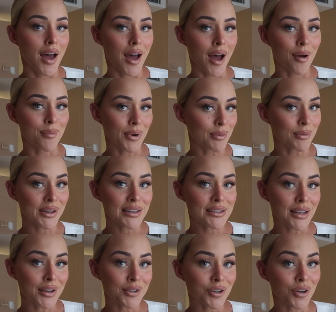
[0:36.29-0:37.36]
But I'm really
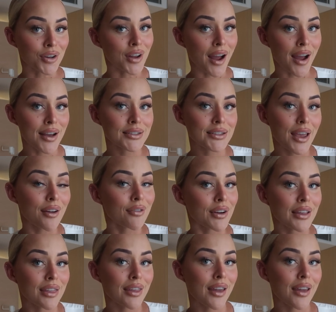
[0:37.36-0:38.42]
excited to show you guys
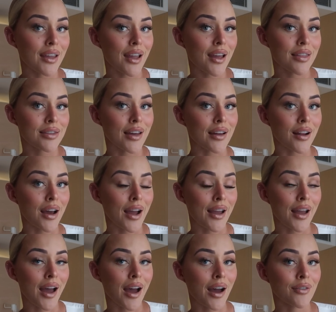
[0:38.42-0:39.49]
everything that I
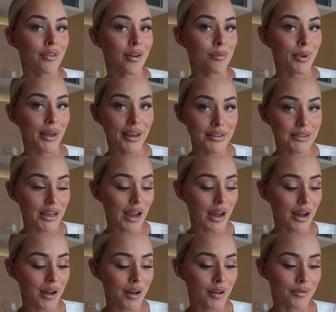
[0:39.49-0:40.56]
have picked
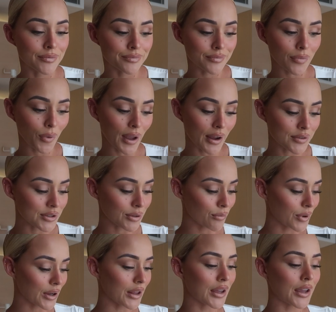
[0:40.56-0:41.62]
out. We
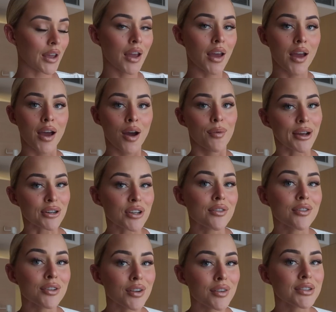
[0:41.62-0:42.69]
actually have
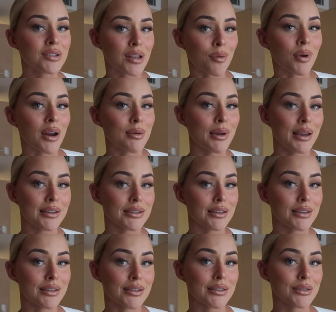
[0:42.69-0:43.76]
a lot of summery
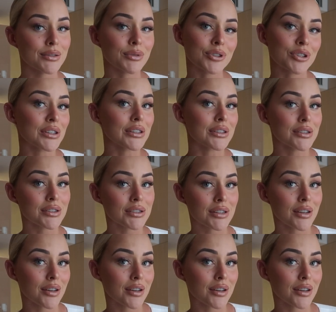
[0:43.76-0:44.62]
pieces, which is